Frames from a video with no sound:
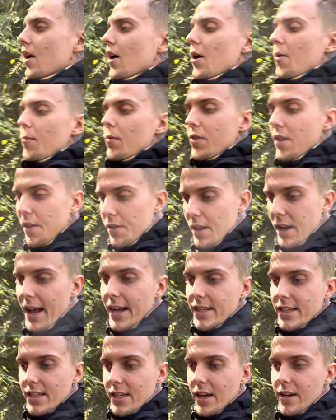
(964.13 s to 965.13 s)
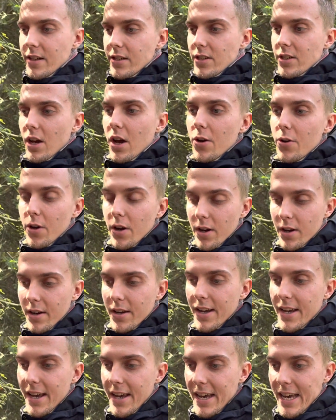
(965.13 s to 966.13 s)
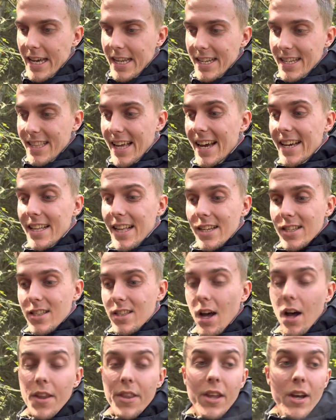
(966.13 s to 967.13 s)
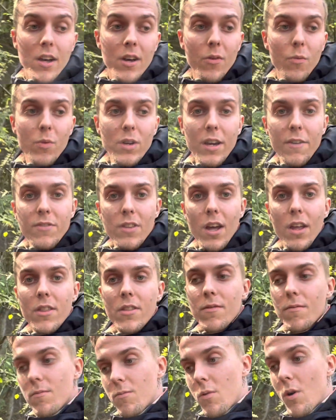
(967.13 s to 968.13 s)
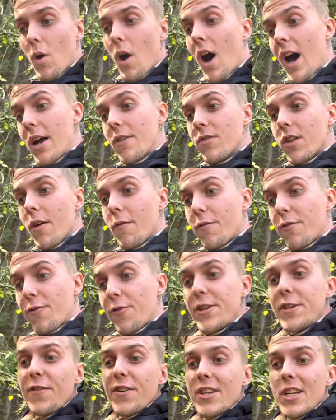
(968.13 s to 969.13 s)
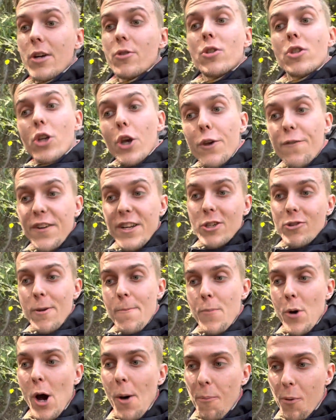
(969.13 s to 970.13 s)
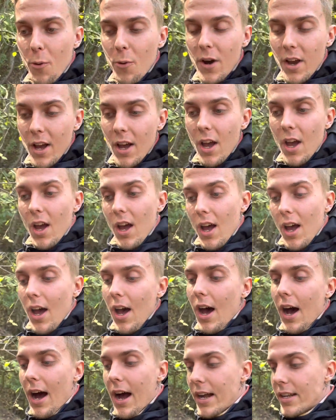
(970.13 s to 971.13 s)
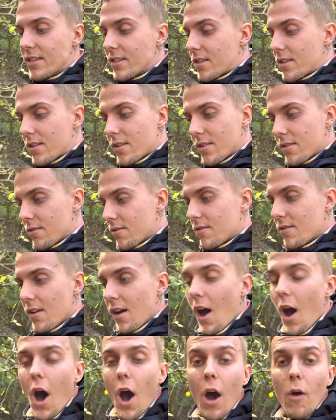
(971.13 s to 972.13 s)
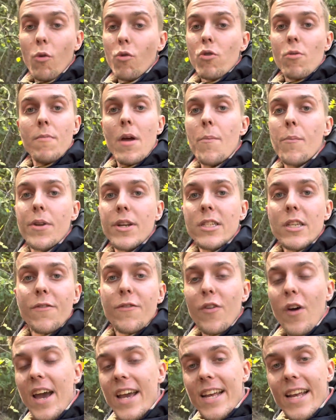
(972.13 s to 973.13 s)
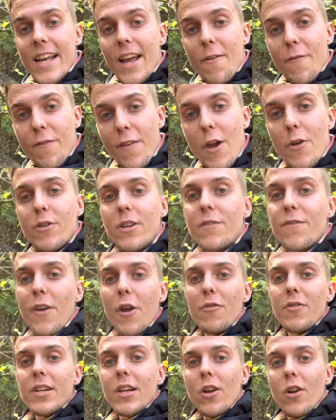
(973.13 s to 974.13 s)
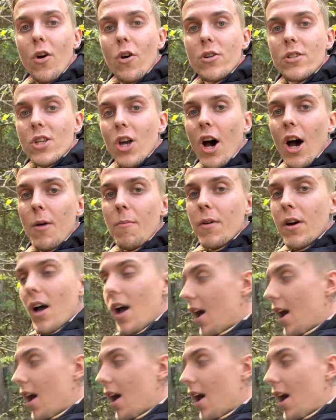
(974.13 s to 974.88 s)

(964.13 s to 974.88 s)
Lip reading: But nonetheless, so in a day that's done, we have done, well, I have done 3 videos, 2 featuring Purple, and I will remember this for a very long time.